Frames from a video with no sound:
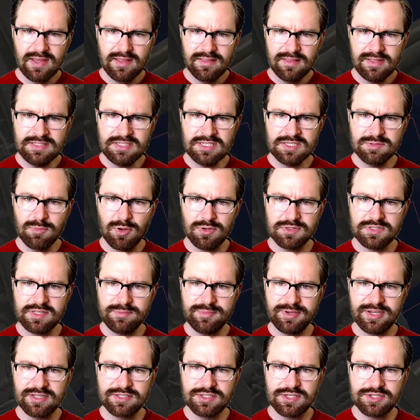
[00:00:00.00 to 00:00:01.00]
This is mostly
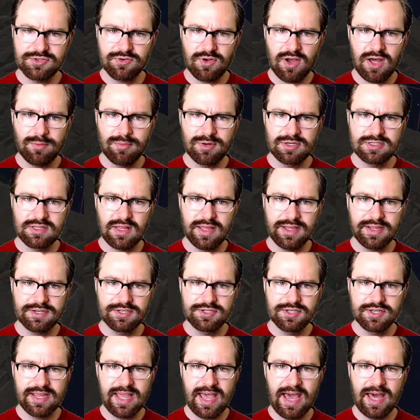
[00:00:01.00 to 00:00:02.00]
because astronomers like
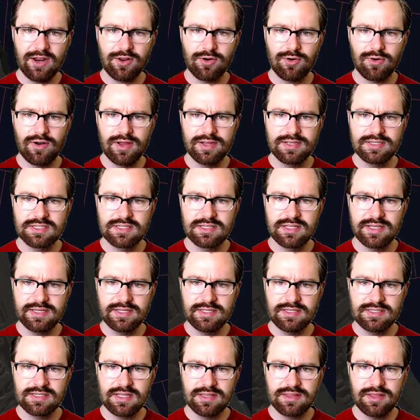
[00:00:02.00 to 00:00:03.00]
to categorize
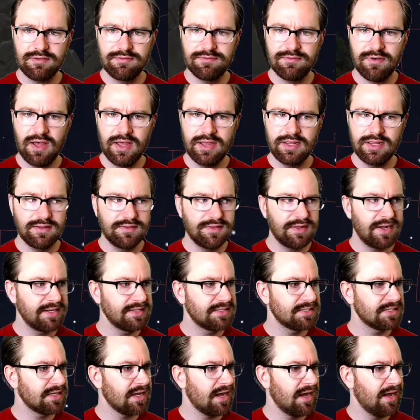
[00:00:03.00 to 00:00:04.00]
things that they find in the night
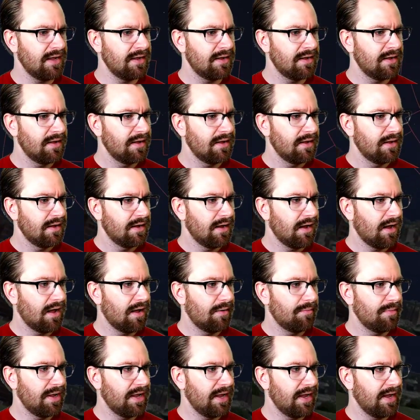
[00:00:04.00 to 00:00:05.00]
sky.
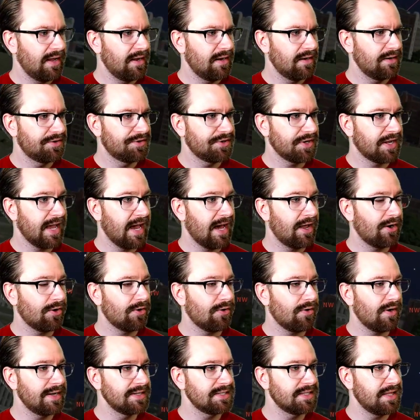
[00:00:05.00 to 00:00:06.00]
Um, and to
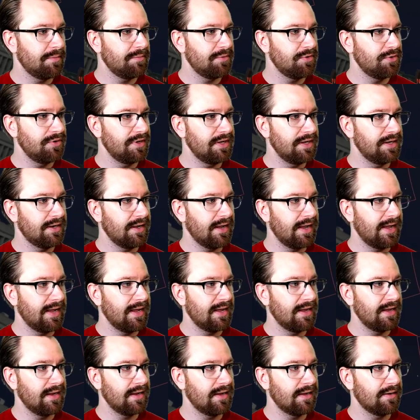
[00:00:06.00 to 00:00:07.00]
categorize them, you need
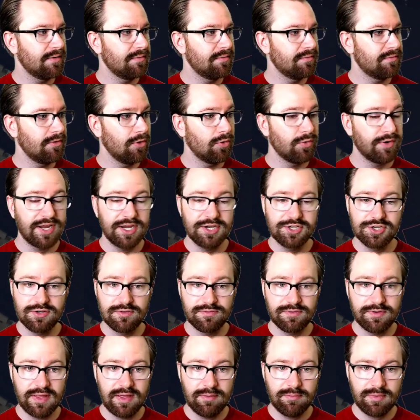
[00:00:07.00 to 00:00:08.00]
a location
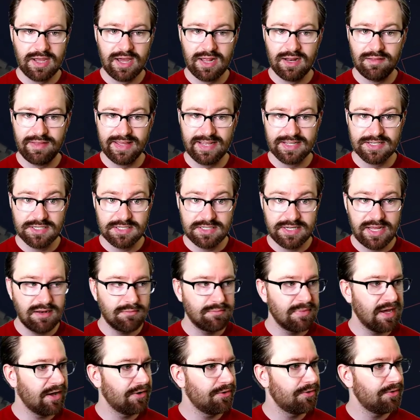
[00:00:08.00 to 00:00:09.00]
for them, kind of like a state
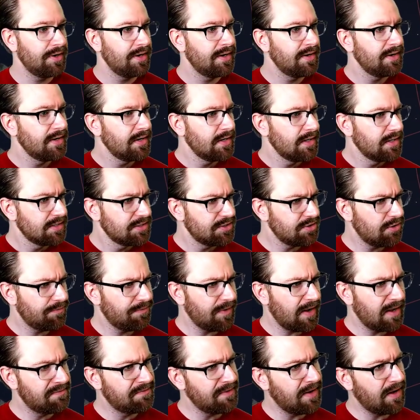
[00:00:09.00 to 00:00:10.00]
boundary. So if
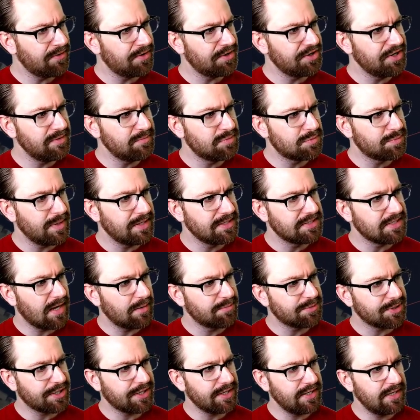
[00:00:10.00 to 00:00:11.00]
I found a deep space
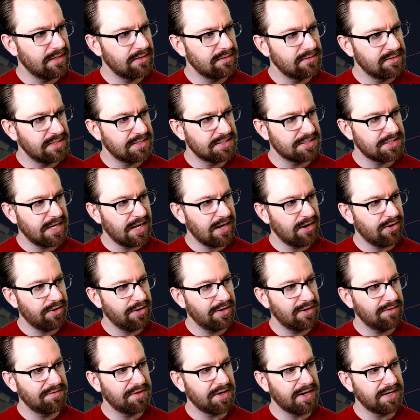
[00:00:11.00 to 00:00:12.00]
object in this area
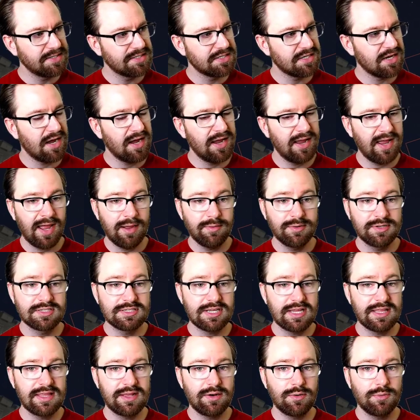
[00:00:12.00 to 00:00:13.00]
of the night sky, I would
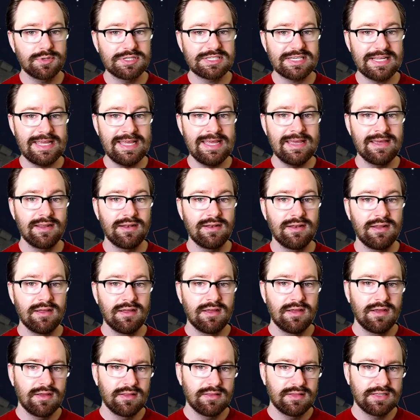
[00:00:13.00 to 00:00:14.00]
say that it was in
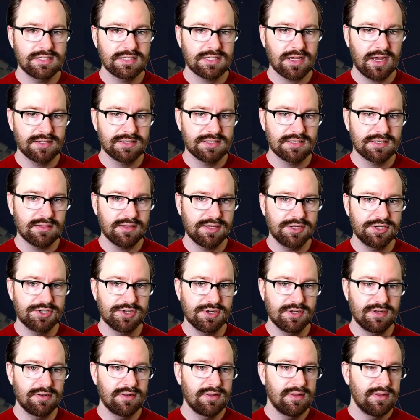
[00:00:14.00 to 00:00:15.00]
this
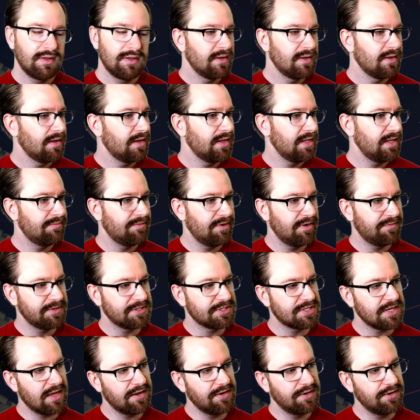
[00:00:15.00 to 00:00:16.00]
constellation, even if it's
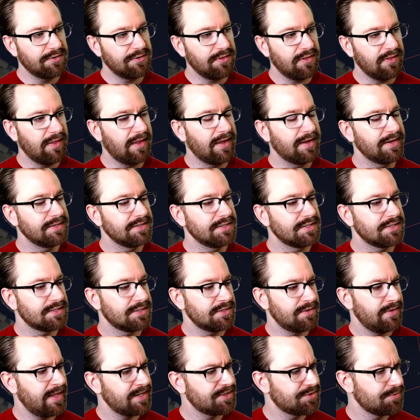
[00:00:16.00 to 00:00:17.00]
not near the lines.
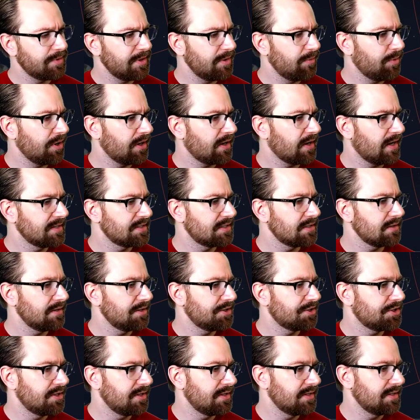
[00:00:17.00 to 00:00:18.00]
So that's really what a
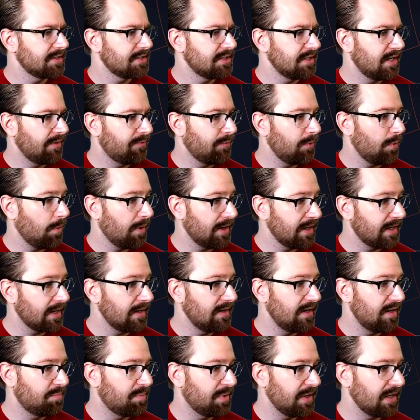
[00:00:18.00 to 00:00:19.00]
constellation is. And if we want to get
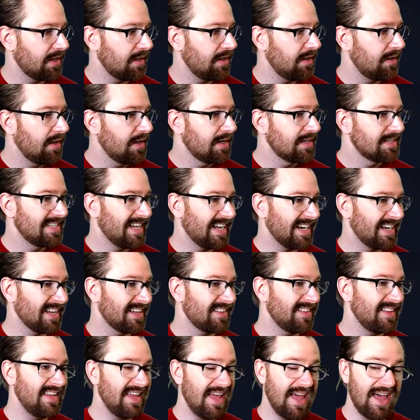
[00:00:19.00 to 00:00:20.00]
nitpicky,
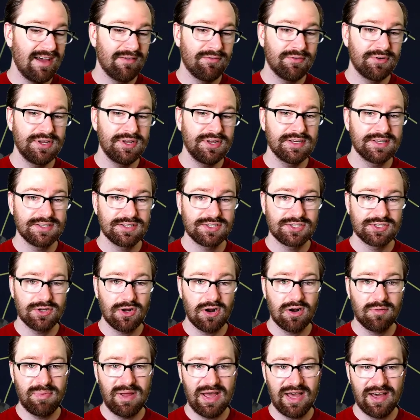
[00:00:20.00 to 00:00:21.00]
technically every
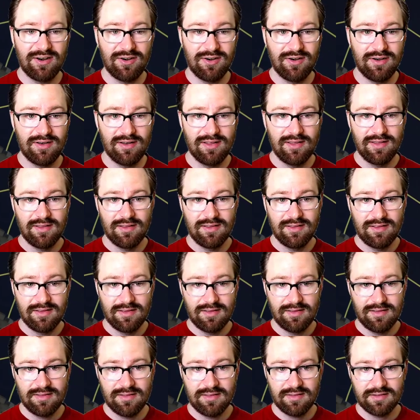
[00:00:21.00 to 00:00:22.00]
star pattern
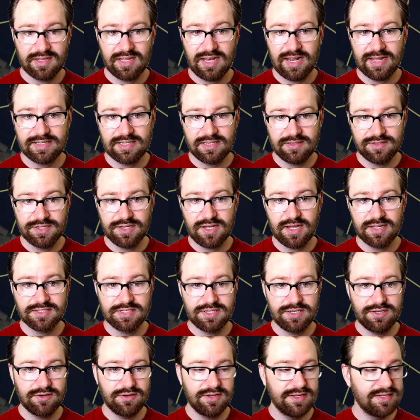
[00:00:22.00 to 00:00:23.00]
connecting the dots
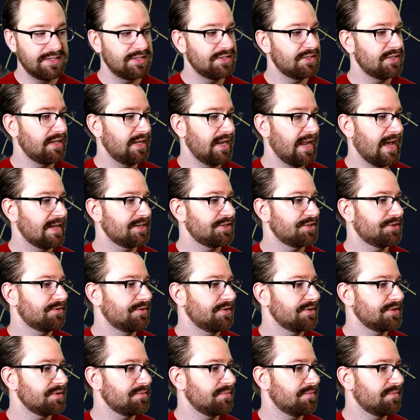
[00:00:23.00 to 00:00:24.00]
here is an
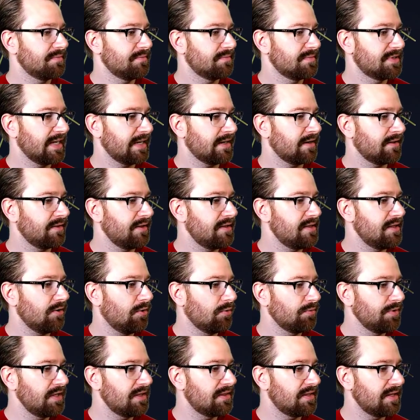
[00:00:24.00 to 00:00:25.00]
asterism. Technically the
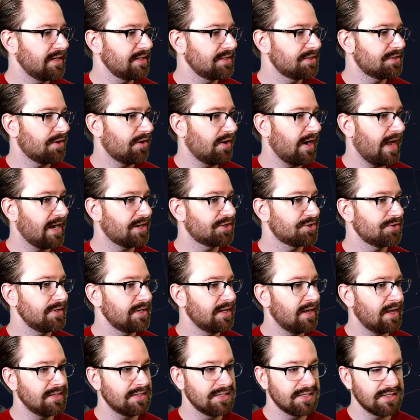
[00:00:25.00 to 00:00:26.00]
only things that are actually
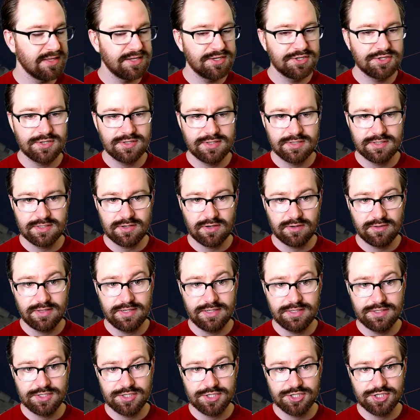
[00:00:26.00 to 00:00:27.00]
constellations are
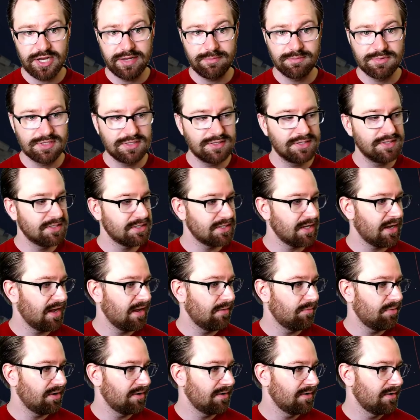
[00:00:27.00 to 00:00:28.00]
these shapes in the sky,
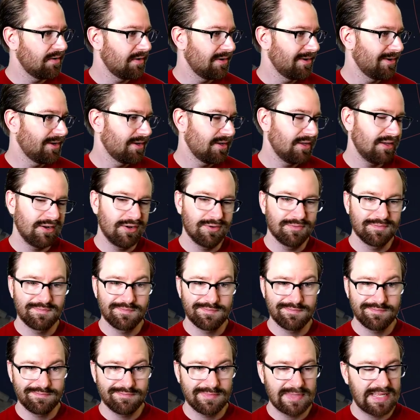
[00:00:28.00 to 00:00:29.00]
but you know,
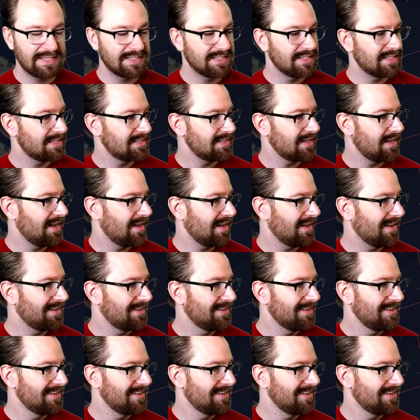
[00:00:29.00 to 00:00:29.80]
that's, uh,